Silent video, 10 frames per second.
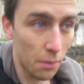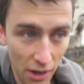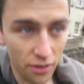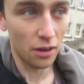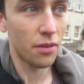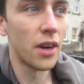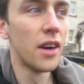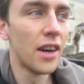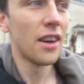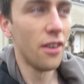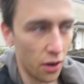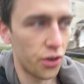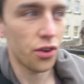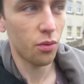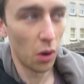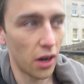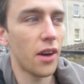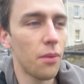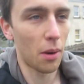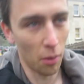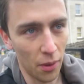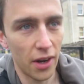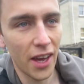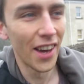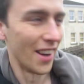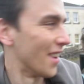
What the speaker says: on my stuff, not just work when I'm at work. I